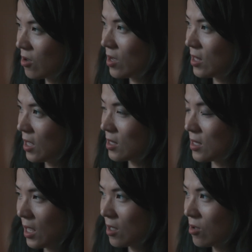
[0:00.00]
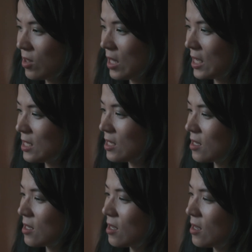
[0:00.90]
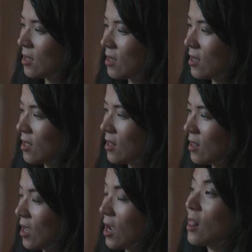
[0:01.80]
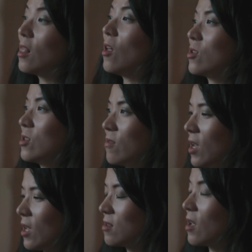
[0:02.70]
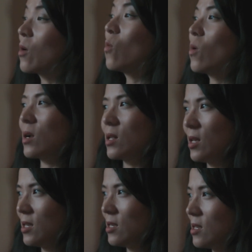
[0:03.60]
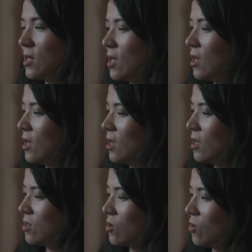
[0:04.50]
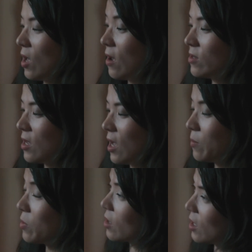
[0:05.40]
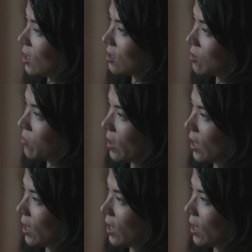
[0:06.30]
I go out dance tango late, there are lots of nights I work late. So after I put kids to